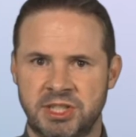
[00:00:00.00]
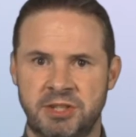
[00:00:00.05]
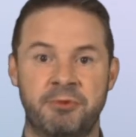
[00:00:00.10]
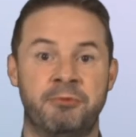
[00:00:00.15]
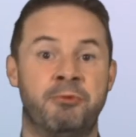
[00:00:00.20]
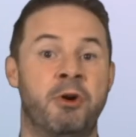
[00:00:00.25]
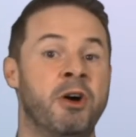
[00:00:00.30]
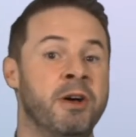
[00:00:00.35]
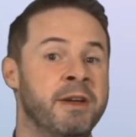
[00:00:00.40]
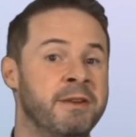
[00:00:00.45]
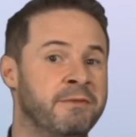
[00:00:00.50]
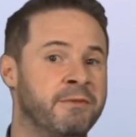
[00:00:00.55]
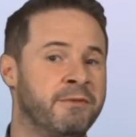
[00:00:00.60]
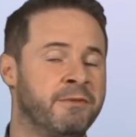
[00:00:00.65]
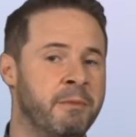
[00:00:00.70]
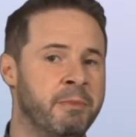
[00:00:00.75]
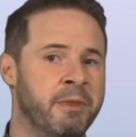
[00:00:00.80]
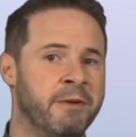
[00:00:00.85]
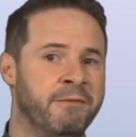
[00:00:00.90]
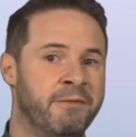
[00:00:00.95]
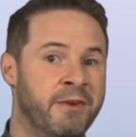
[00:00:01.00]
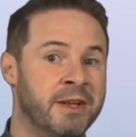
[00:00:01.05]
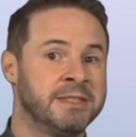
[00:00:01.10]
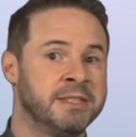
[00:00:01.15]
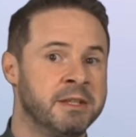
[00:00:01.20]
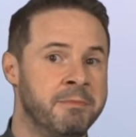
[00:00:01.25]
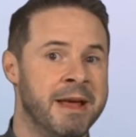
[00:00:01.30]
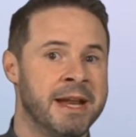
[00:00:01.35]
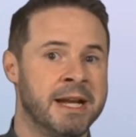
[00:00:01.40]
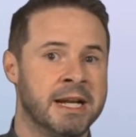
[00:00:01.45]
derived from the
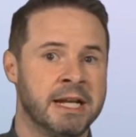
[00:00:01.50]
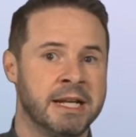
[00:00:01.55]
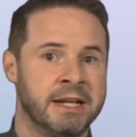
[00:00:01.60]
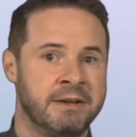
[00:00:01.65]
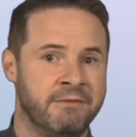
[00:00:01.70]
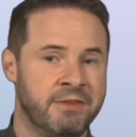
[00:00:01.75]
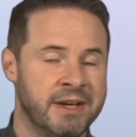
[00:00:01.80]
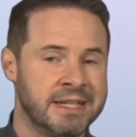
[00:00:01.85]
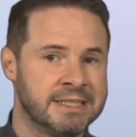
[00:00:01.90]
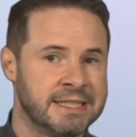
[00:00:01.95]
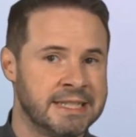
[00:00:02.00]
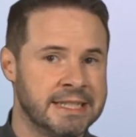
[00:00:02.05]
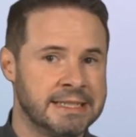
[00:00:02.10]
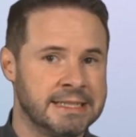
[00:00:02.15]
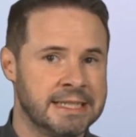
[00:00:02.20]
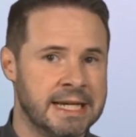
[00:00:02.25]
fundamental investing